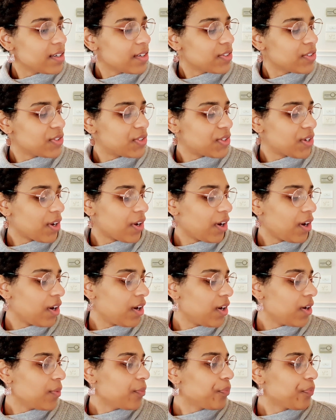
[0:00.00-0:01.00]

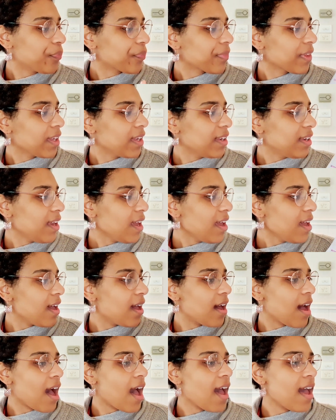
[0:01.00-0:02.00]
So
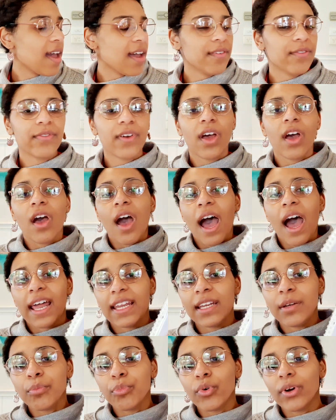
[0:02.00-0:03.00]
yeah, I
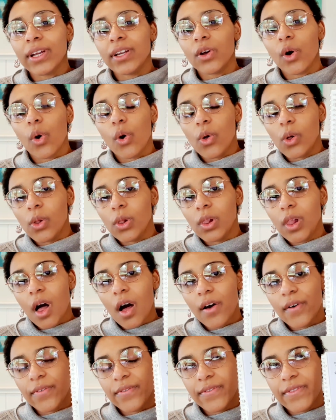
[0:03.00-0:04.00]
didn't print all
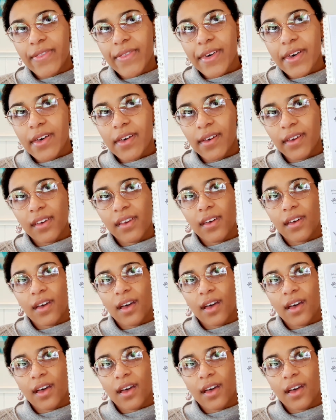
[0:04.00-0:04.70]
of the